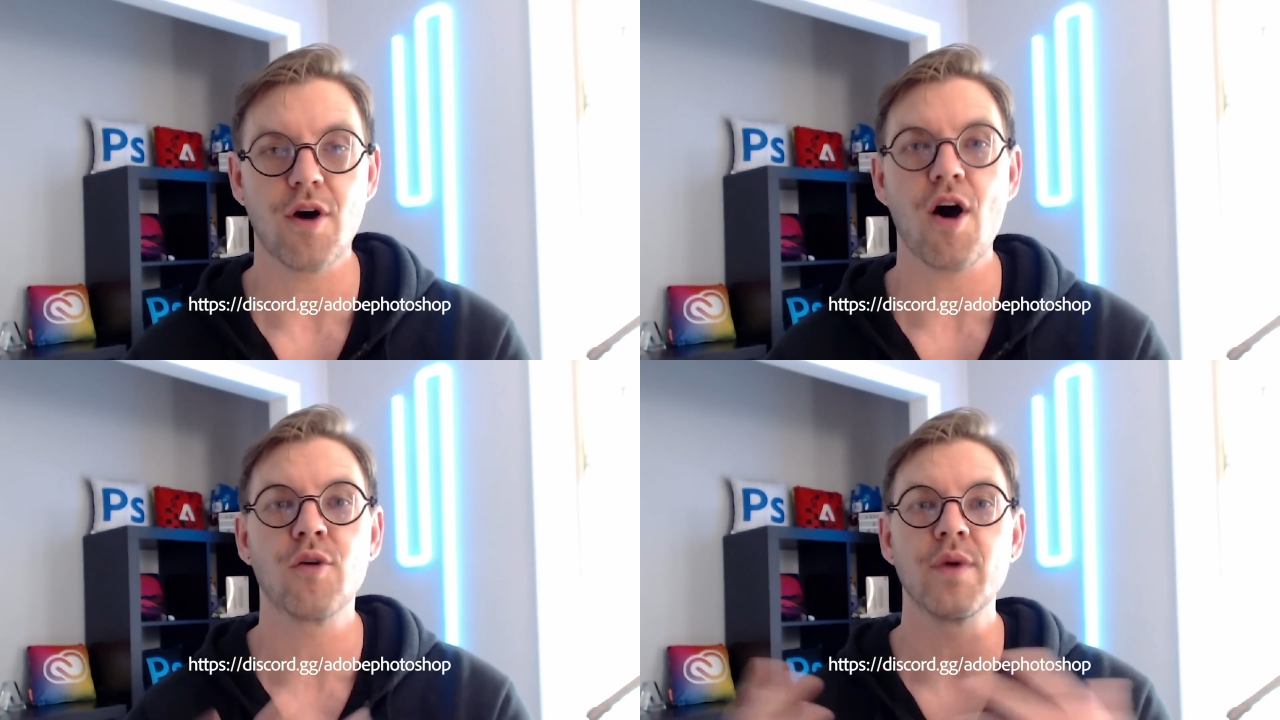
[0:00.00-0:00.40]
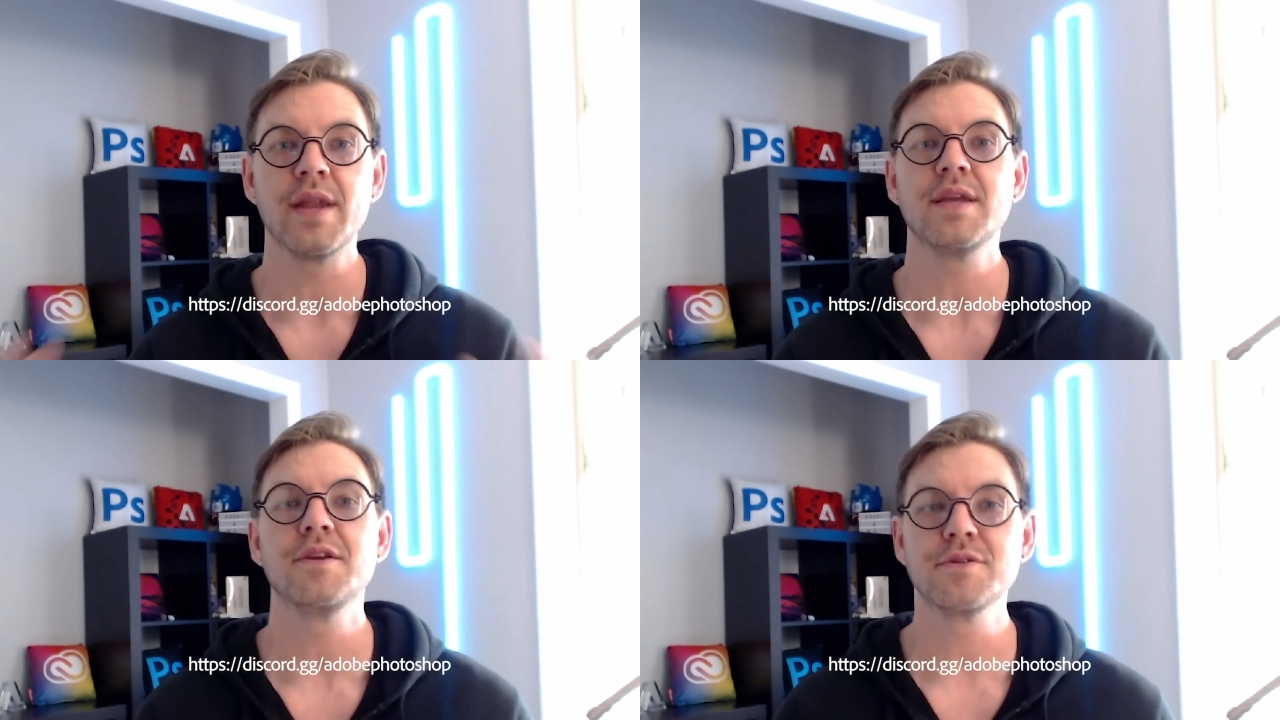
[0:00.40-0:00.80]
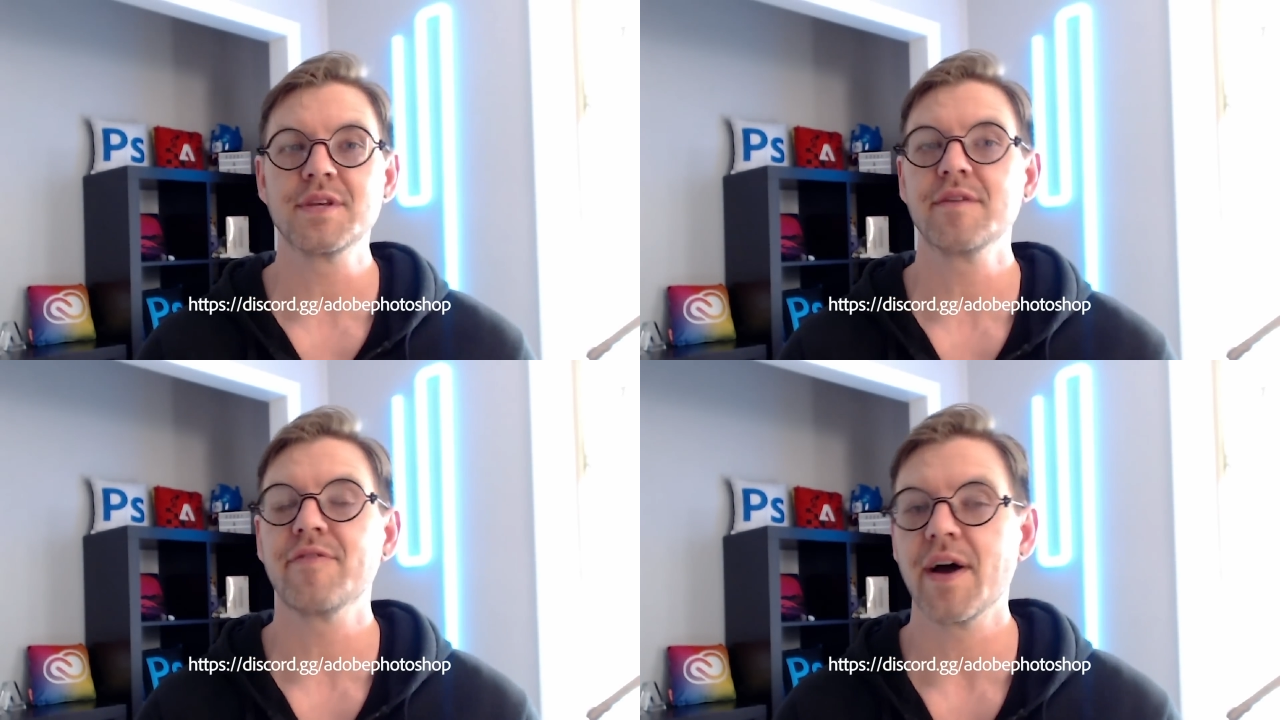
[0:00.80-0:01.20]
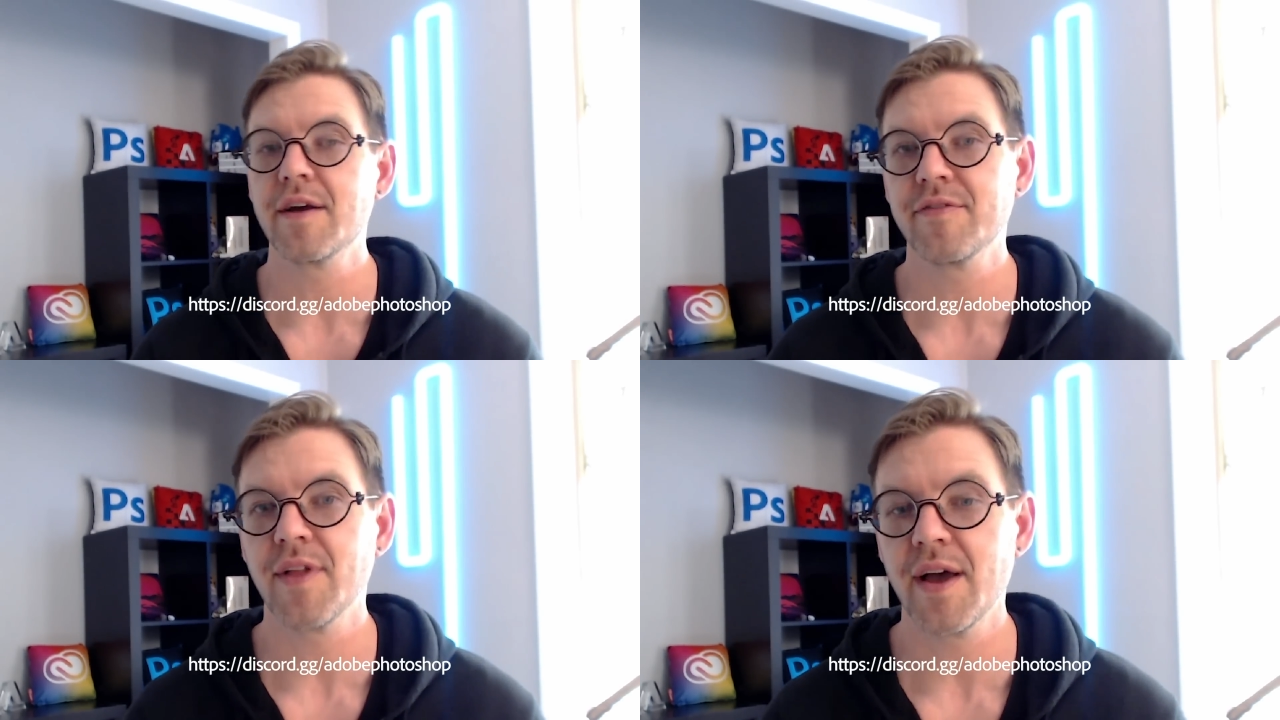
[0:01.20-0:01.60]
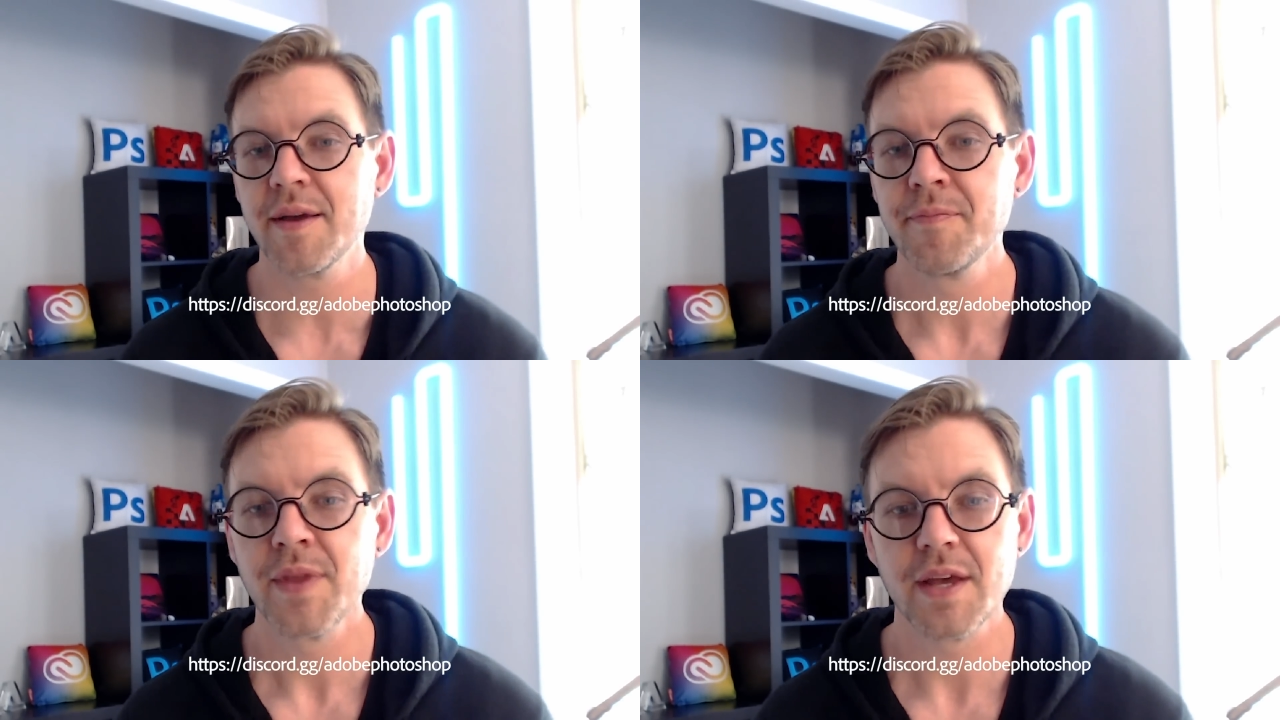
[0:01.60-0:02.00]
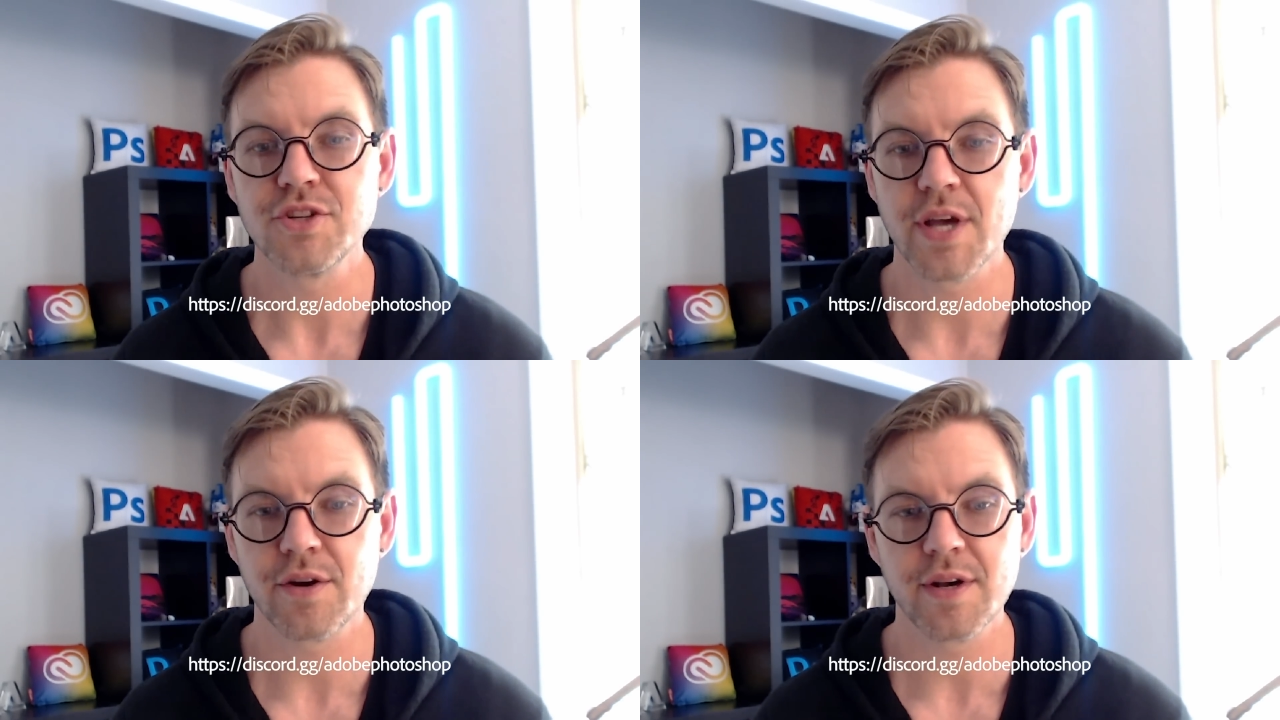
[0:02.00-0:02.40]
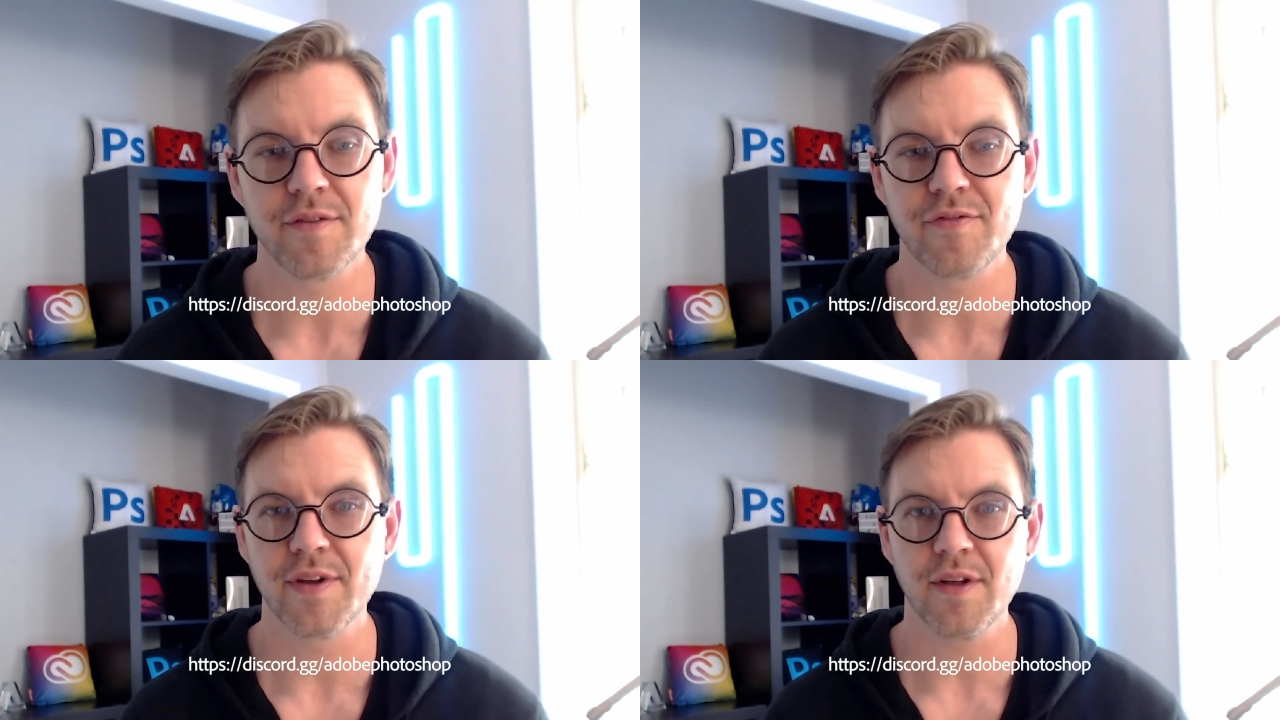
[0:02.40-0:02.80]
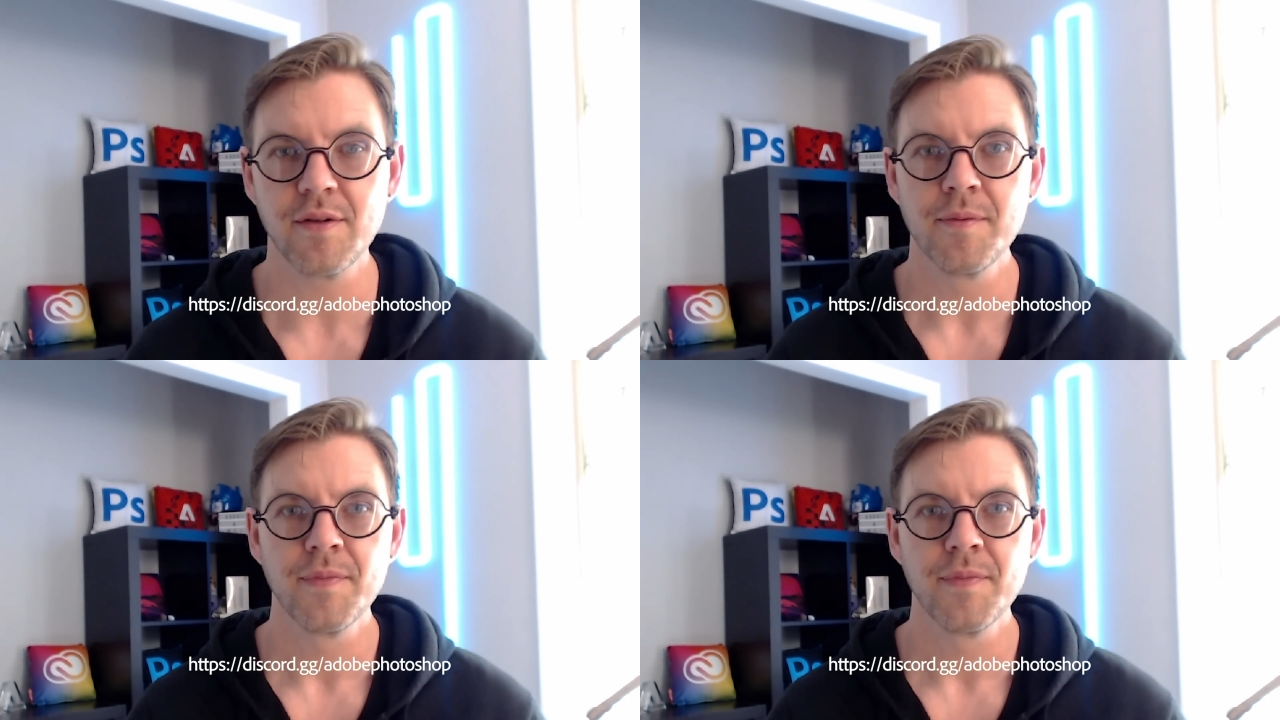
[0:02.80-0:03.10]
already using Firefly and Generative Fill.